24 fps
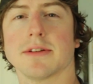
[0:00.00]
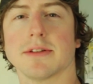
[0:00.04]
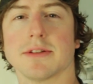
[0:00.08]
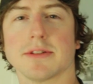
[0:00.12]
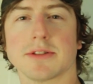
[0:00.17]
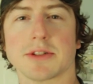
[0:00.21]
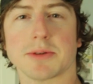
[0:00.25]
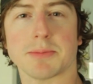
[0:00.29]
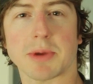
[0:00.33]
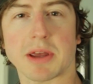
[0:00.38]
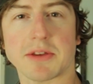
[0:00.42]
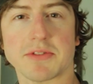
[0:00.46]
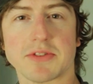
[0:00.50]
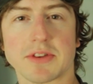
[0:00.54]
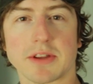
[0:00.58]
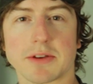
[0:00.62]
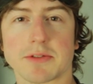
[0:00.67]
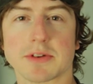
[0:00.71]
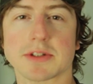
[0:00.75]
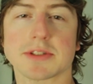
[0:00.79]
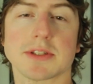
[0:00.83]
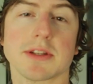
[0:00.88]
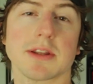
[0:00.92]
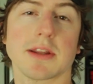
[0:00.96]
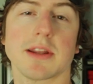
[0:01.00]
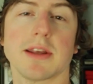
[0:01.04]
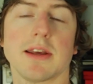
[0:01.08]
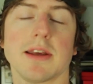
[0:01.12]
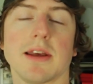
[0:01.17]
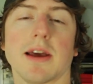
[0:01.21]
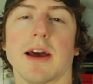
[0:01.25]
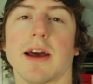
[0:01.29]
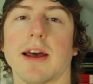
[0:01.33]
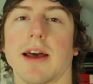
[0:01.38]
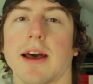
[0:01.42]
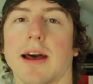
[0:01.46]
So you may have seen
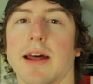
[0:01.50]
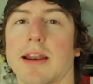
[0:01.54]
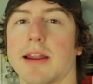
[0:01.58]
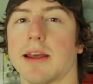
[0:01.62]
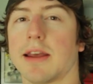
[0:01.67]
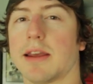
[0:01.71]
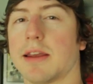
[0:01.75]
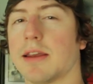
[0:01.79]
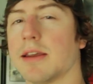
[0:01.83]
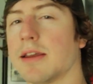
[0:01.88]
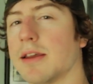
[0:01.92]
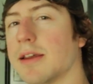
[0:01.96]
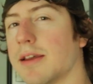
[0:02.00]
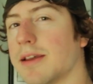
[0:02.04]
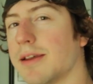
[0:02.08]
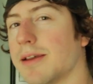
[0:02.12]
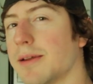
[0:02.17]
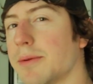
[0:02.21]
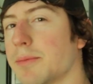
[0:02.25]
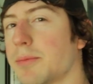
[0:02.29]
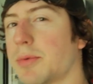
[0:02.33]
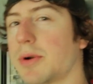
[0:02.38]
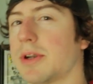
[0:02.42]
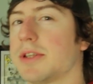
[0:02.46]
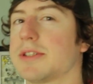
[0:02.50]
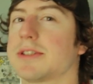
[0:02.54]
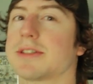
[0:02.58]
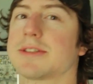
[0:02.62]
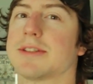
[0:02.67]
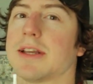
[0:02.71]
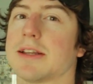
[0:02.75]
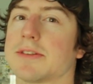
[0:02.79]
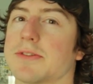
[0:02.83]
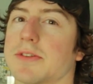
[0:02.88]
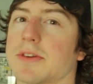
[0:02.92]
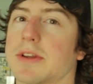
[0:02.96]
recently I had a pretty
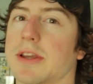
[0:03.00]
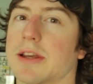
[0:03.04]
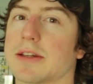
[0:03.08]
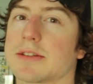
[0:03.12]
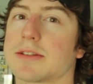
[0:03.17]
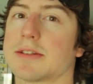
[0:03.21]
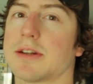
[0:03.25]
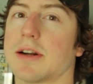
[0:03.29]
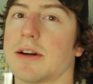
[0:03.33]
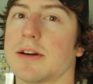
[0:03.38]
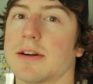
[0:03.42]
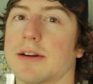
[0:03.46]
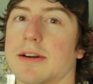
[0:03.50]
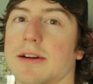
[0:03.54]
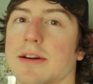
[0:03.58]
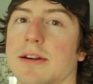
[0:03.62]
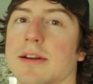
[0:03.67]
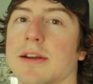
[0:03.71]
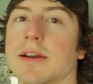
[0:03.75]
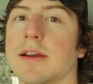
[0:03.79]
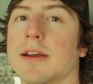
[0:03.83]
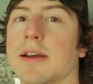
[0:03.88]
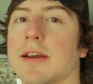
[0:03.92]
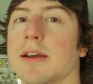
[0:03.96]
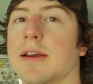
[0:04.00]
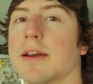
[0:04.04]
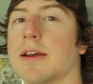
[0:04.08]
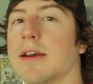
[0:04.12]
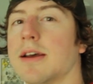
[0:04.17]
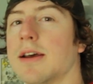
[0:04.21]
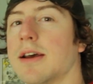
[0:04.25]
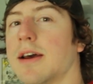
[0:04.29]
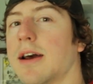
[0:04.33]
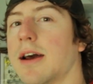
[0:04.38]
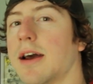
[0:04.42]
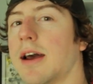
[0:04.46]
successful Kickstarter.
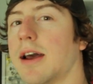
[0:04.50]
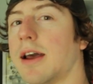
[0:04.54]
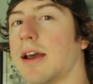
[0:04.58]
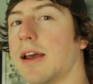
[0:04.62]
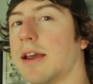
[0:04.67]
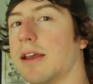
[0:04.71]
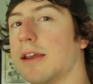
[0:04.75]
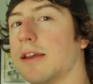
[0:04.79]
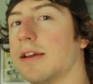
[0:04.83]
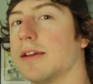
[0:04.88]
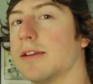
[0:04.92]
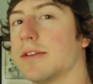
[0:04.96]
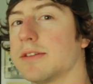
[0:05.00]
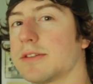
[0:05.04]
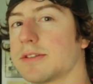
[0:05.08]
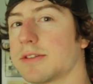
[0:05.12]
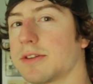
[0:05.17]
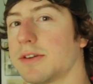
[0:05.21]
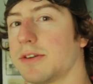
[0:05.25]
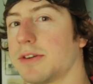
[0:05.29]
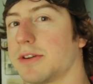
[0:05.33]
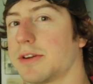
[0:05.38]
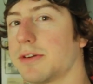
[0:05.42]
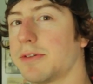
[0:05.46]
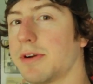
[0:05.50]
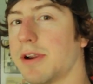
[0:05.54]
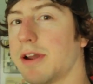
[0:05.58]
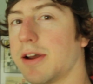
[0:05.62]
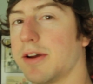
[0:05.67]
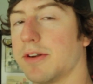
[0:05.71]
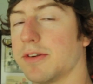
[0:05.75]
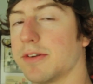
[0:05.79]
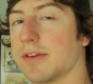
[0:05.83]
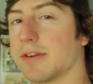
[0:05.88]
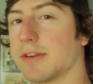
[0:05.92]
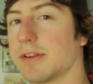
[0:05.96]
I sold
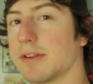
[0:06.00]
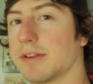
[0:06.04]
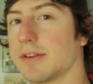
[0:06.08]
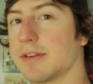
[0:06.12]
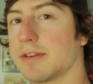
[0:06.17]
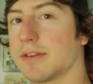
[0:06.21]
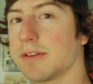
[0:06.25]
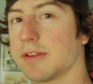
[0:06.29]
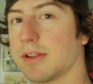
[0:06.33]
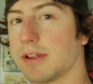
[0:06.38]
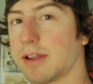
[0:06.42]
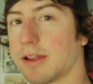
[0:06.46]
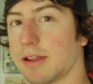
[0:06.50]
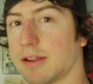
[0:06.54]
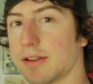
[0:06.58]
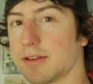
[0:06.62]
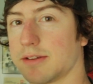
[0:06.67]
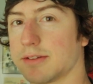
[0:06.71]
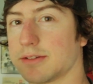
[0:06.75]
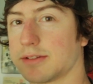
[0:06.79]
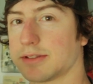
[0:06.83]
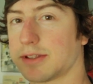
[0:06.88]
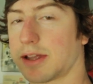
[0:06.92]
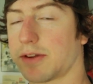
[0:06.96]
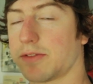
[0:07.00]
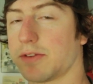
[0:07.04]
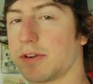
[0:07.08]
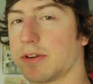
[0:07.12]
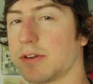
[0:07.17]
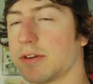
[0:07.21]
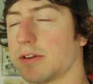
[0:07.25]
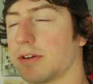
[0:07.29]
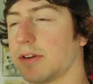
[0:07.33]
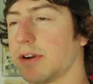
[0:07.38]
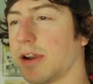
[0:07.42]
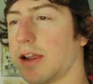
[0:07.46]
around
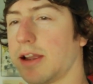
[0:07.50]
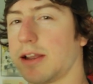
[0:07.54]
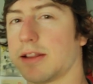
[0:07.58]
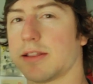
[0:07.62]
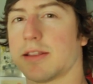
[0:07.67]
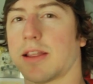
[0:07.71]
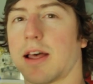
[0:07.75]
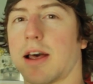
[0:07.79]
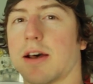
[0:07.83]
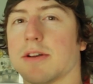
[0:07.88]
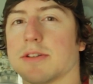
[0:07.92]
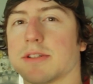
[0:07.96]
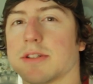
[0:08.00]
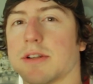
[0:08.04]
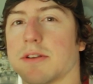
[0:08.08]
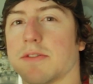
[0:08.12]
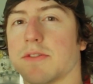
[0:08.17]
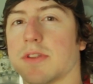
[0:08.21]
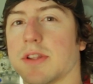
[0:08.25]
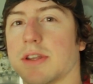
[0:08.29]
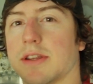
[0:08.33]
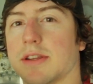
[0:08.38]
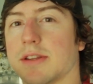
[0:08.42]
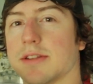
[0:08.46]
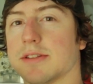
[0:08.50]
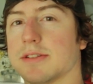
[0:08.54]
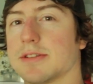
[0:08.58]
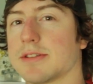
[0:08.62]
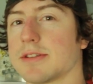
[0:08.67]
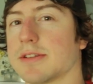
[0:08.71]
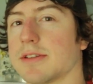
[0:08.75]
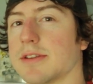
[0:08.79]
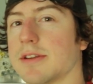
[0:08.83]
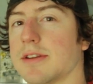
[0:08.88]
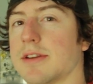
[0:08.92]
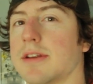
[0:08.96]
7,000 or 8,000 of these